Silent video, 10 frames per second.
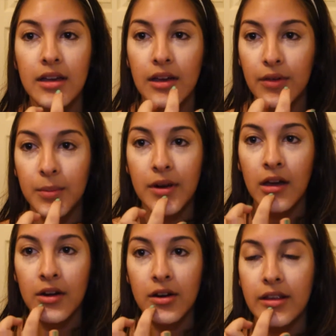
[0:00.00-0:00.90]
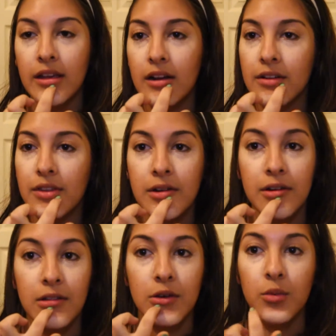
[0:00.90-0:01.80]
If you put it under here, then
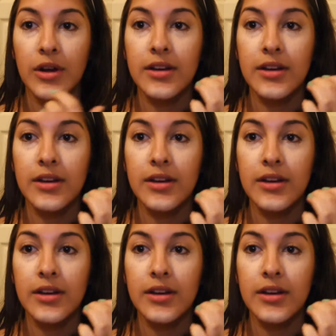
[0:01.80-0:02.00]
it'll look weird,